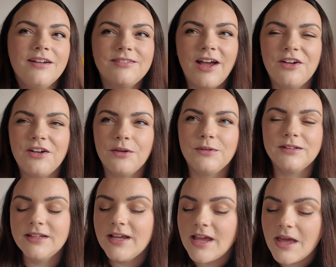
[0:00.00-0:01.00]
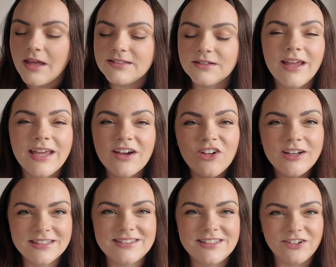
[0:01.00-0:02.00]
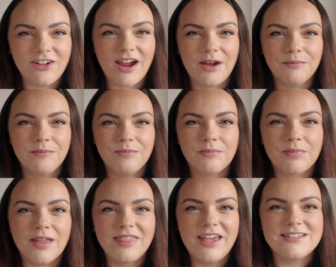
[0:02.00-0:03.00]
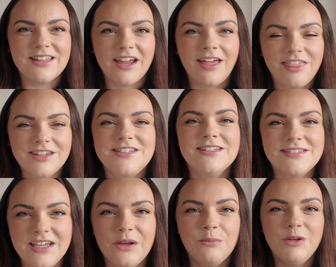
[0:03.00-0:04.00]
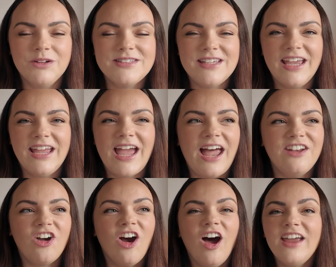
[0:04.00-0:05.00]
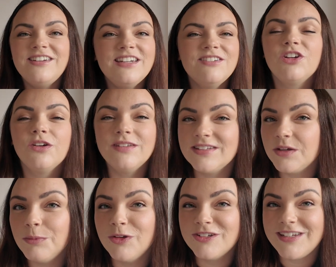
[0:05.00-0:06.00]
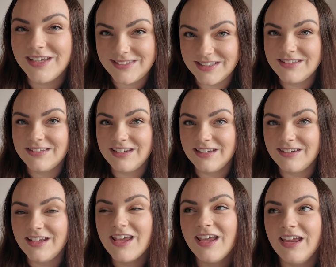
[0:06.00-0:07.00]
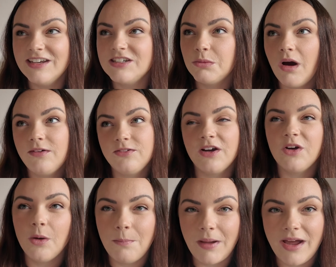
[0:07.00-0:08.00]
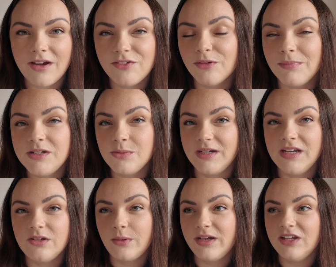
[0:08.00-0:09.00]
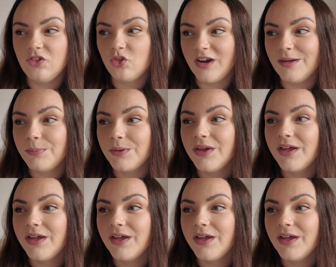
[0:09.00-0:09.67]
I don't know what. So like on Instagram, there's like the Disney community, and I didn't even know this community existed until after I got back from my 2020 trip.